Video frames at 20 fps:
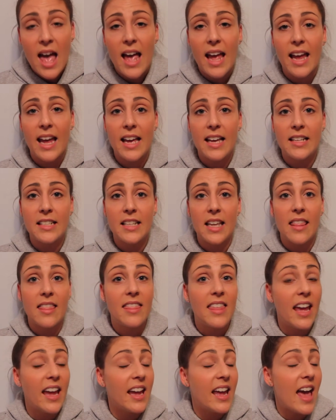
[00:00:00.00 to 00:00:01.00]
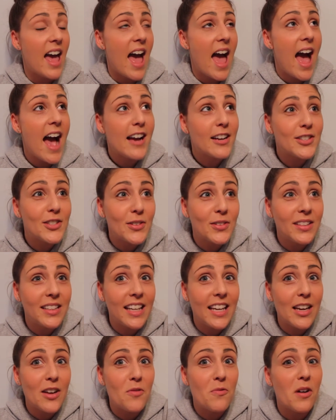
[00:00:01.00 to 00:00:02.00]
and they
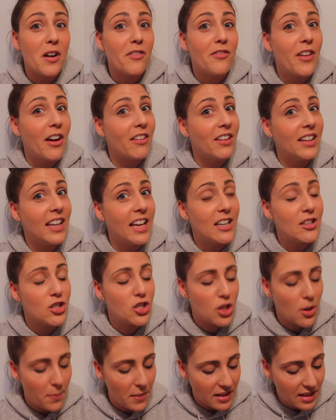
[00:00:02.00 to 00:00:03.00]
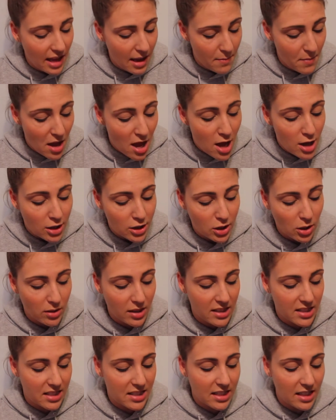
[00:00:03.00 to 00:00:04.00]
actually were very late in shipping them, so
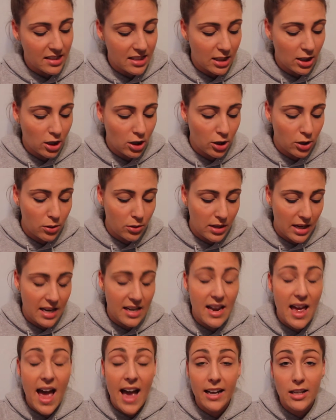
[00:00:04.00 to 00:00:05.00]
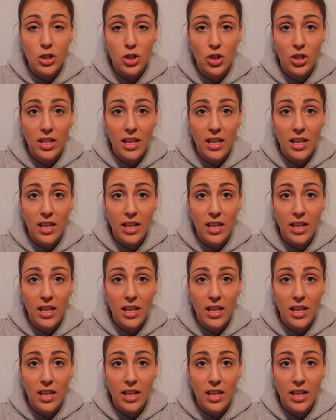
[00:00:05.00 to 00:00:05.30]
this does include an extra